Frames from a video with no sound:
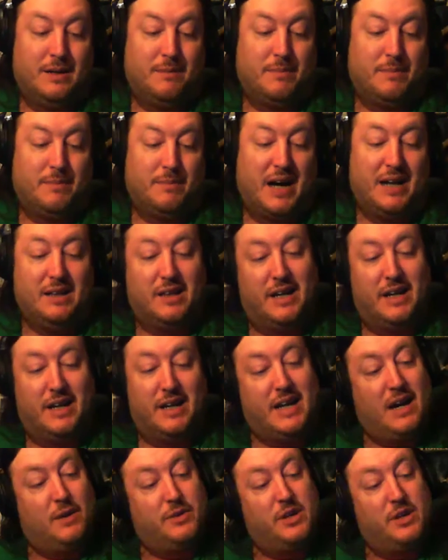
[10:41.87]
But I like
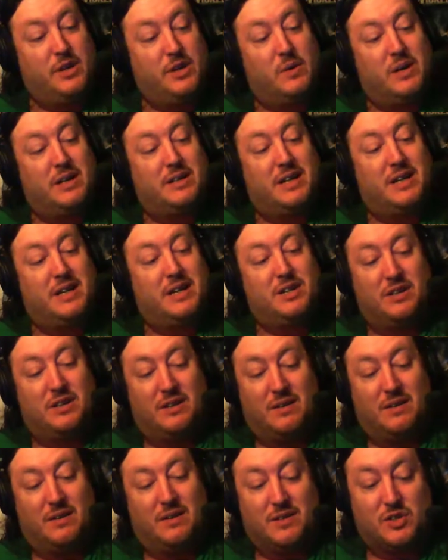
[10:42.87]
how the orientation
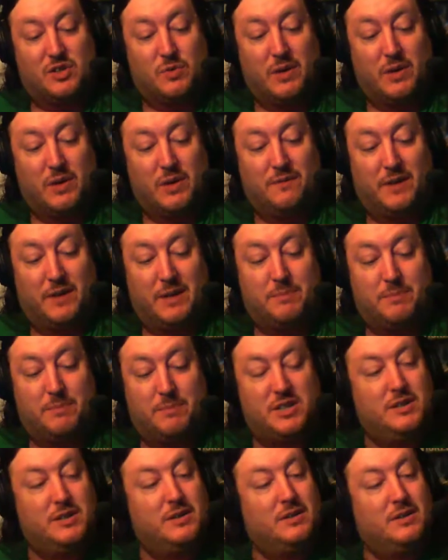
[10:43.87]
and the screen
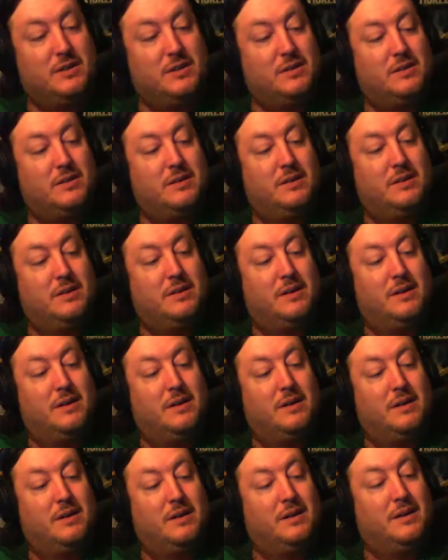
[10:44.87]
flips.
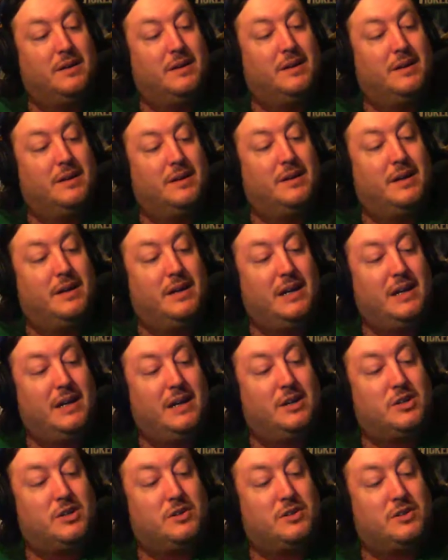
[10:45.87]
And
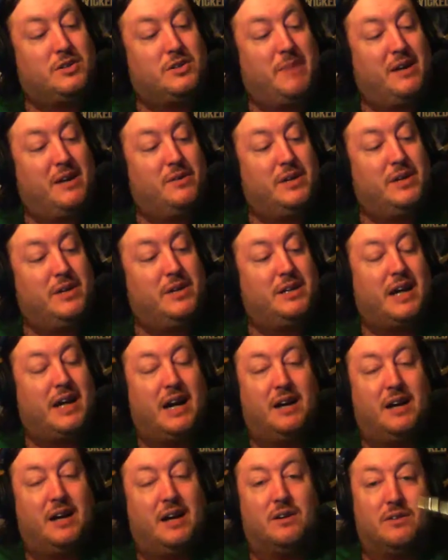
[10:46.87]
it shows the battery
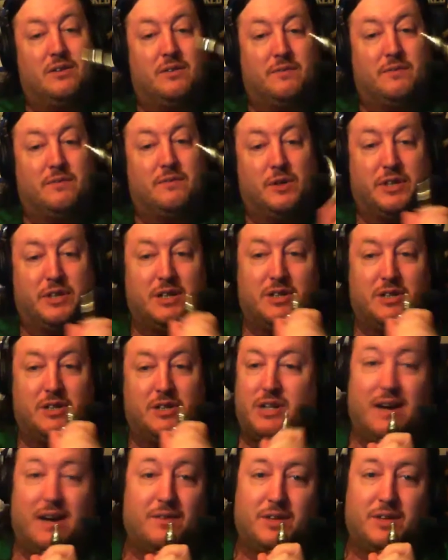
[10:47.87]
indicator, the
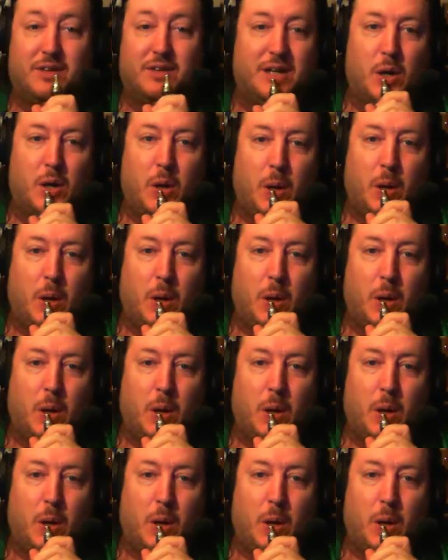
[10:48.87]
voltage, everything.